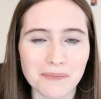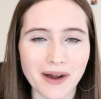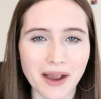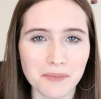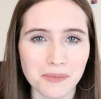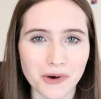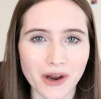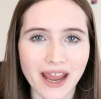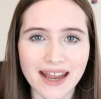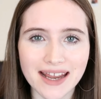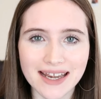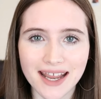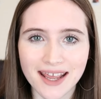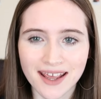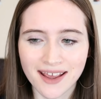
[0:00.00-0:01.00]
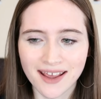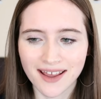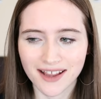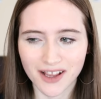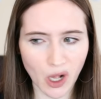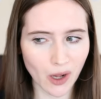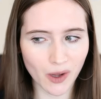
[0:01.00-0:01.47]
My brain
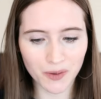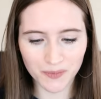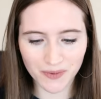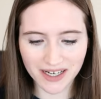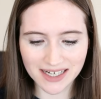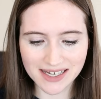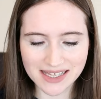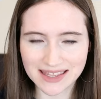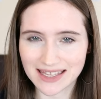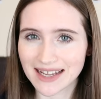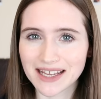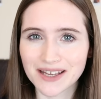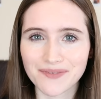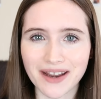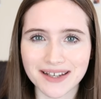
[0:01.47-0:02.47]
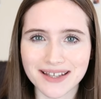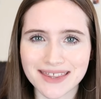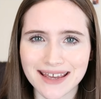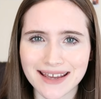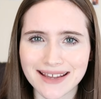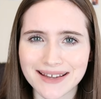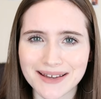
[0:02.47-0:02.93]
can't really think of
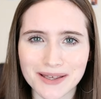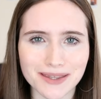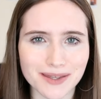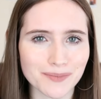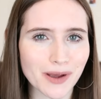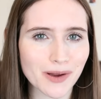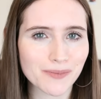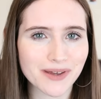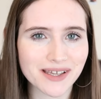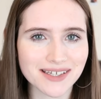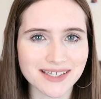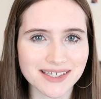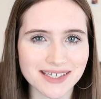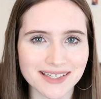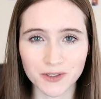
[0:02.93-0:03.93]
anything at the moment.